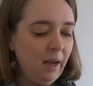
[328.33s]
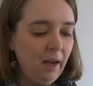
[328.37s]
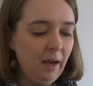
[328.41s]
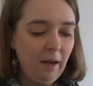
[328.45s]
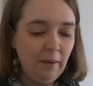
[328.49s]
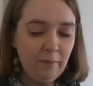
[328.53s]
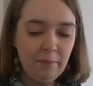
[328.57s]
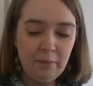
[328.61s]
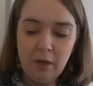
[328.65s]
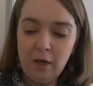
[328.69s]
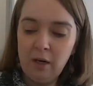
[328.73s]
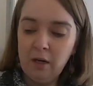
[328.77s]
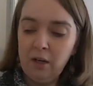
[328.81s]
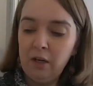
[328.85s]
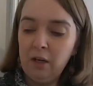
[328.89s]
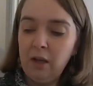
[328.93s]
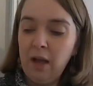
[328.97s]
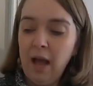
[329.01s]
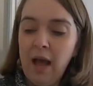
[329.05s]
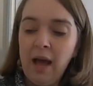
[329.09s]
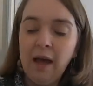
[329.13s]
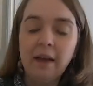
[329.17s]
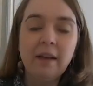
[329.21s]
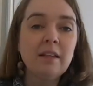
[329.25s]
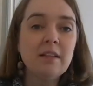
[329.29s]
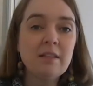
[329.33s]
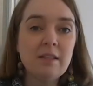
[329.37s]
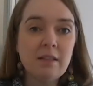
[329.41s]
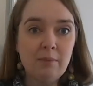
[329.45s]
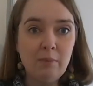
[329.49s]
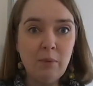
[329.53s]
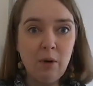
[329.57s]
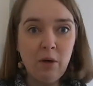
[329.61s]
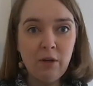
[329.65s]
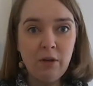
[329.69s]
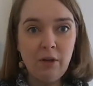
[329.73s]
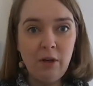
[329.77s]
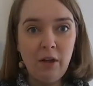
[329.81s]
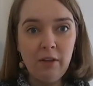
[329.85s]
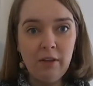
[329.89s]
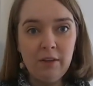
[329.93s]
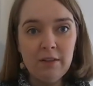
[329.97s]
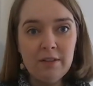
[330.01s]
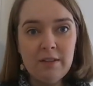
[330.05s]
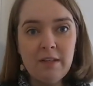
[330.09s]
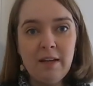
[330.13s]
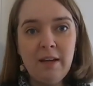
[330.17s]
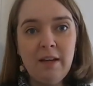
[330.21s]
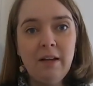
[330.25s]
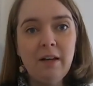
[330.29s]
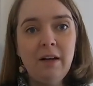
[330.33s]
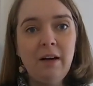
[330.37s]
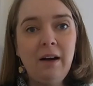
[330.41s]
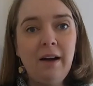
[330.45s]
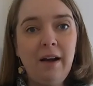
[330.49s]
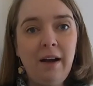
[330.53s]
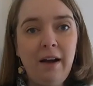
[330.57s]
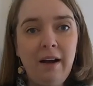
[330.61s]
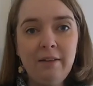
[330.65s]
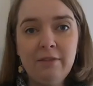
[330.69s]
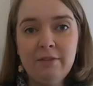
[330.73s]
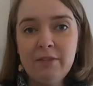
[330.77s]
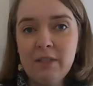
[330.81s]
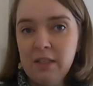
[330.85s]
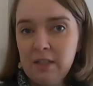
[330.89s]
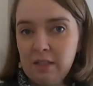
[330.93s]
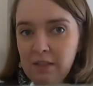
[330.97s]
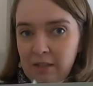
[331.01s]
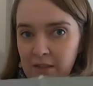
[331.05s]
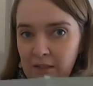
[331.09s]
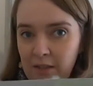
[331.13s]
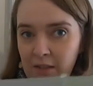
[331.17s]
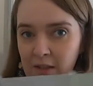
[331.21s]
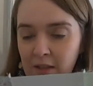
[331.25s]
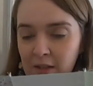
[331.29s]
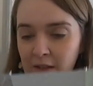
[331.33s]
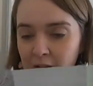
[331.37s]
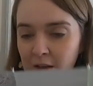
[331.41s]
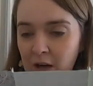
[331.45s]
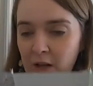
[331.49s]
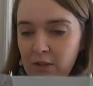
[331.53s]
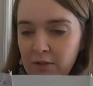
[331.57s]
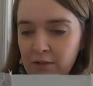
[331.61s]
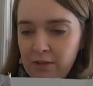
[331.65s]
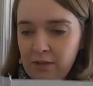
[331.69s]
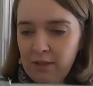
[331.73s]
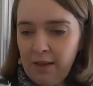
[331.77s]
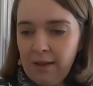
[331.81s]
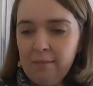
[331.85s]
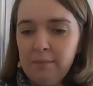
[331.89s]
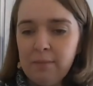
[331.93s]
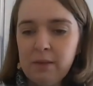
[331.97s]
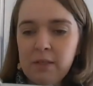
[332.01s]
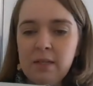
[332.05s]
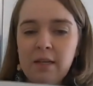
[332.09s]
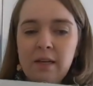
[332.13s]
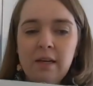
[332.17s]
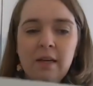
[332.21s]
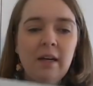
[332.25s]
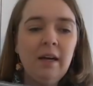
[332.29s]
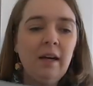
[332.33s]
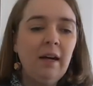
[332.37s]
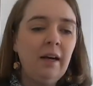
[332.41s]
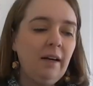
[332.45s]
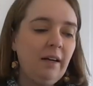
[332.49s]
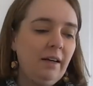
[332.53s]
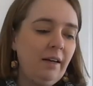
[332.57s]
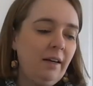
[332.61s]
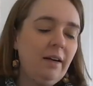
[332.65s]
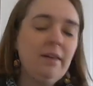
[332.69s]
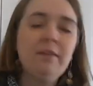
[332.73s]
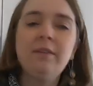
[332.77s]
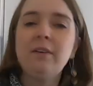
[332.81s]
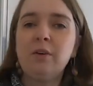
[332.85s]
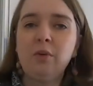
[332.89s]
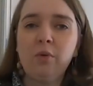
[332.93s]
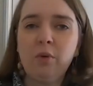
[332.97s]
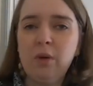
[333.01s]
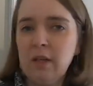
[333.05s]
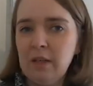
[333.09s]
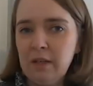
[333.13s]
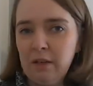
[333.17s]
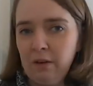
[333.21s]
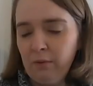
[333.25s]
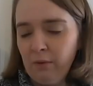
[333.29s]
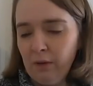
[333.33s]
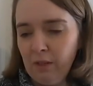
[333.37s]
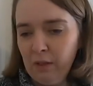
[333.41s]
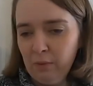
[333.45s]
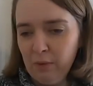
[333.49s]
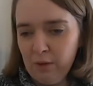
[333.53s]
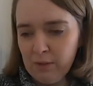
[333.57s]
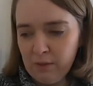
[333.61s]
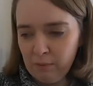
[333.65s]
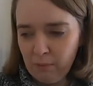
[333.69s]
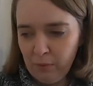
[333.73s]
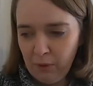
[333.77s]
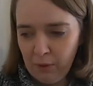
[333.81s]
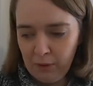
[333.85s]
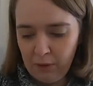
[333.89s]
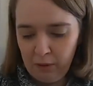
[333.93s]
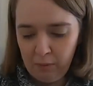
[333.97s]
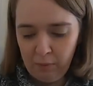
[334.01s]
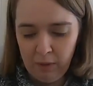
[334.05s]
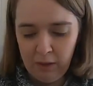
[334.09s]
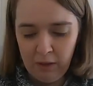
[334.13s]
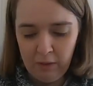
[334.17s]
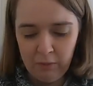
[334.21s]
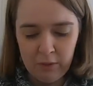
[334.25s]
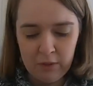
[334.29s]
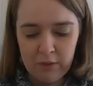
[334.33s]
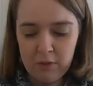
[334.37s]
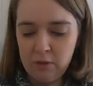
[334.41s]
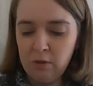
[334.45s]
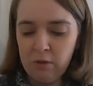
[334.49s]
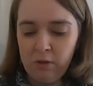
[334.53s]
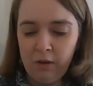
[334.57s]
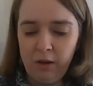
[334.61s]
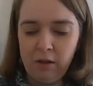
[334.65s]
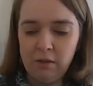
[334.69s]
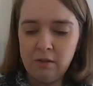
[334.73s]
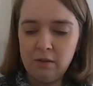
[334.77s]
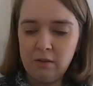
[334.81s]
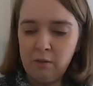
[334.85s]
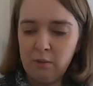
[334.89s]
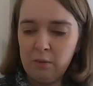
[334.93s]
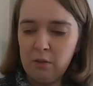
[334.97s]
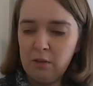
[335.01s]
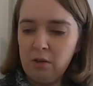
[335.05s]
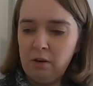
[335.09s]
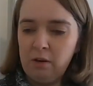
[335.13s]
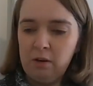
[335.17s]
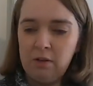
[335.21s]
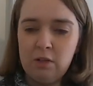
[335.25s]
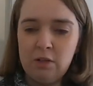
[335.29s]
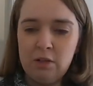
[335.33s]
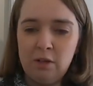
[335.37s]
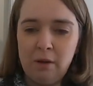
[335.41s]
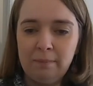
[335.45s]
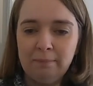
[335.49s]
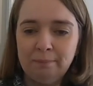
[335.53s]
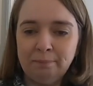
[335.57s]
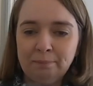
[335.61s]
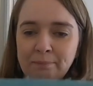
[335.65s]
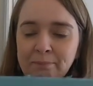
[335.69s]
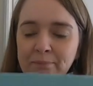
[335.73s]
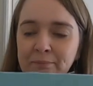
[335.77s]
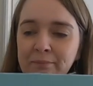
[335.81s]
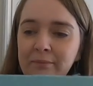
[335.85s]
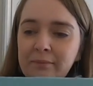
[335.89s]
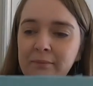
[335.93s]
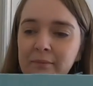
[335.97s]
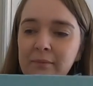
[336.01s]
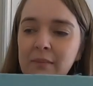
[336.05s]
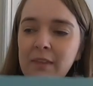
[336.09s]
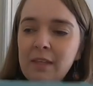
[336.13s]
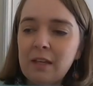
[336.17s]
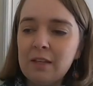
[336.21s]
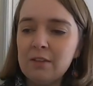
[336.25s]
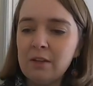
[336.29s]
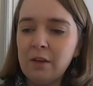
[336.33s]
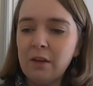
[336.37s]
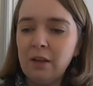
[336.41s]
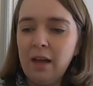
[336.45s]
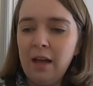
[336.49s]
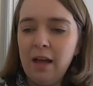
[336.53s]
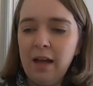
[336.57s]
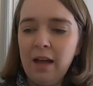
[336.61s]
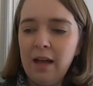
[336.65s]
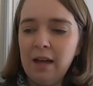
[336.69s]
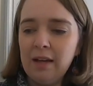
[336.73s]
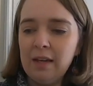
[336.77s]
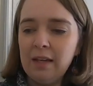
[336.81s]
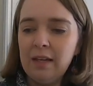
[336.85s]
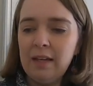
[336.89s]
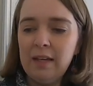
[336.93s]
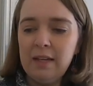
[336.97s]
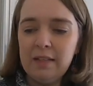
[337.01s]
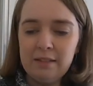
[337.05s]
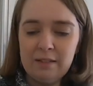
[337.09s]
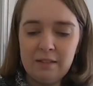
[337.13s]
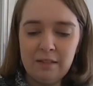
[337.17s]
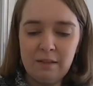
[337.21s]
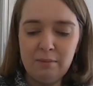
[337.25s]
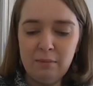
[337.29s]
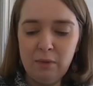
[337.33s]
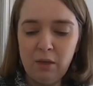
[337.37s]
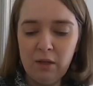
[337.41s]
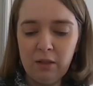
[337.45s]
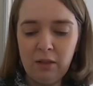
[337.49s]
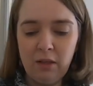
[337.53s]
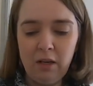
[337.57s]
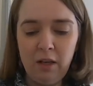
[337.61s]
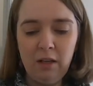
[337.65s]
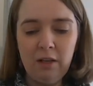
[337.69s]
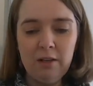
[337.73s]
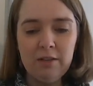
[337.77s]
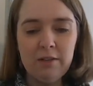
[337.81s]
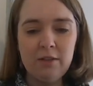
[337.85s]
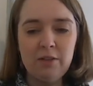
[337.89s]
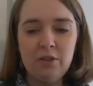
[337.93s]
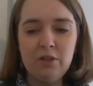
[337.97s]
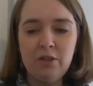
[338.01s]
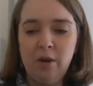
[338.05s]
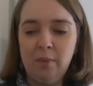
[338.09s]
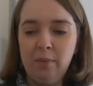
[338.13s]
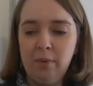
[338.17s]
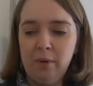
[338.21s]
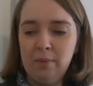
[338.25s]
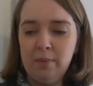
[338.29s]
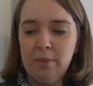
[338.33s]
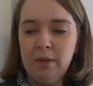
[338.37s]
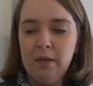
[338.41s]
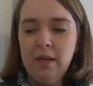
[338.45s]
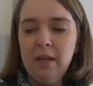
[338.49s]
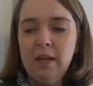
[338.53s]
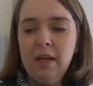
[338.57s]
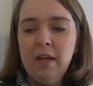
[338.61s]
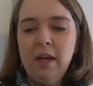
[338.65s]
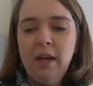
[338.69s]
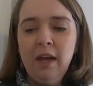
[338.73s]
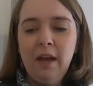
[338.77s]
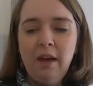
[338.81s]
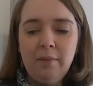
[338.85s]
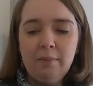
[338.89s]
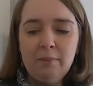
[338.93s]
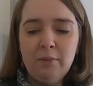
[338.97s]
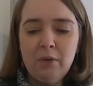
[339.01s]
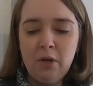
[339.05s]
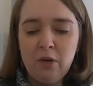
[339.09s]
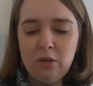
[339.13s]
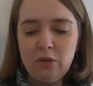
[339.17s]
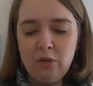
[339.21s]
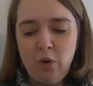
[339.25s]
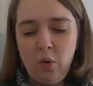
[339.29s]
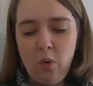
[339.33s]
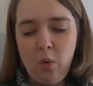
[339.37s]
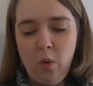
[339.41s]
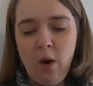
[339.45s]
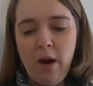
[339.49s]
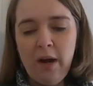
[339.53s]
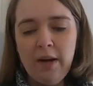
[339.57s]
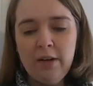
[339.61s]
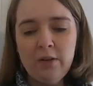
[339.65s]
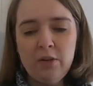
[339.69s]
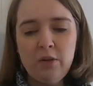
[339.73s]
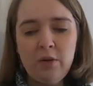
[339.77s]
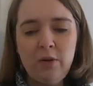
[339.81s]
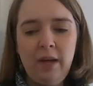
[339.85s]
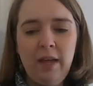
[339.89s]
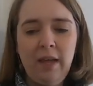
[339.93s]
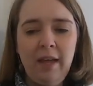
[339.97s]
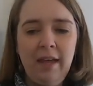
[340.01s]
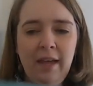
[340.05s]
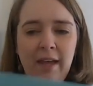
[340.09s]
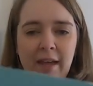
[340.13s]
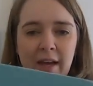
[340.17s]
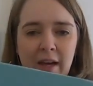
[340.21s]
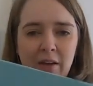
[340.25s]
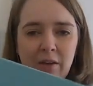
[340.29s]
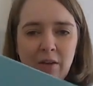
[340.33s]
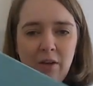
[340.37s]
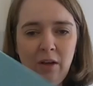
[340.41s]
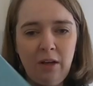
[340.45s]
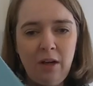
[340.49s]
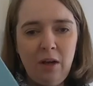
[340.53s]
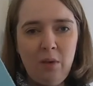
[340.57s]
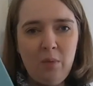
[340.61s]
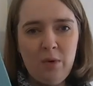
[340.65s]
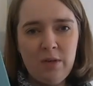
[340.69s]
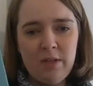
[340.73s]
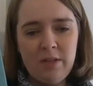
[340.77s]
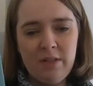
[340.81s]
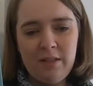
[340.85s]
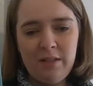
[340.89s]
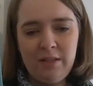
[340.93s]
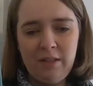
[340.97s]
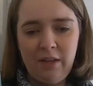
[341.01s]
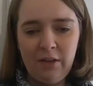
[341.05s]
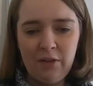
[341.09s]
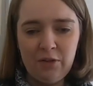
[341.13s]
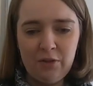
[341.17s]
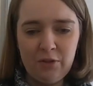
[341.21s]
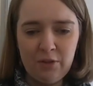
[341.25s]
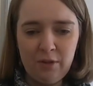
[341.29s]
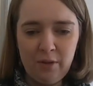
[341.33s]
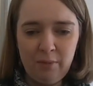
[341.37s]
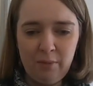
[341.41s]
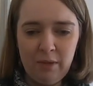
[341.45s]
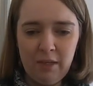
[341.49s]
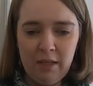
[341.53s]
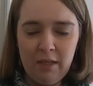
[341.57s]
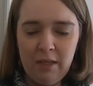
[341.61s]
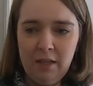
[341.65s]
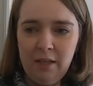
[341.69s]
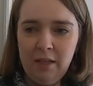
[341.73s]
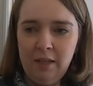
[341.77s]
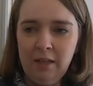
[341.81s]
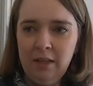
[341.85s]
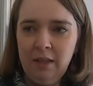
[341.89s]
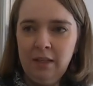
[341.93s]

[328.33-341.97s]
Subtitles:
I'm going to add in some more colours. Now I have tested the concept. The green I really wasn't bothered about. It was $2 from the charity shop. So I'll add in some more colours and chop up. I'm not quite sure how long I want a section to be.